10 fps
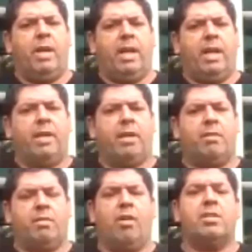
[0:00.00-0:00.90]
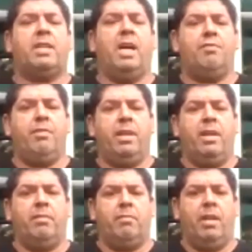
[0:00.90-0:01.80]
going across country
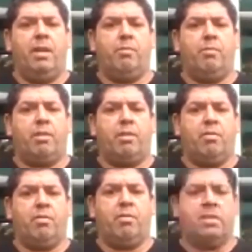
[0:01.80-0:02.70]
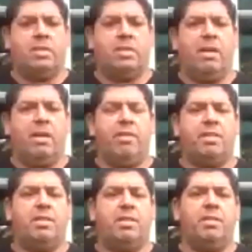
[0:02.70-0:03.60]
and we're crossing over
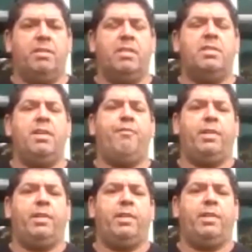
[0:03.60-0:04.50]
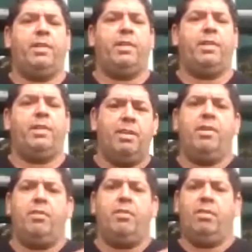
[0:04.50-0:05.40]
into different country
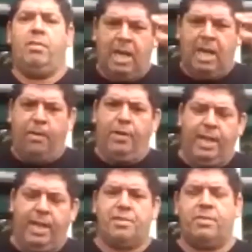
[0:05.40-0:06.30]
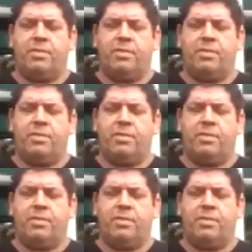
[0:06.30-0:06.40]
all on a national scale.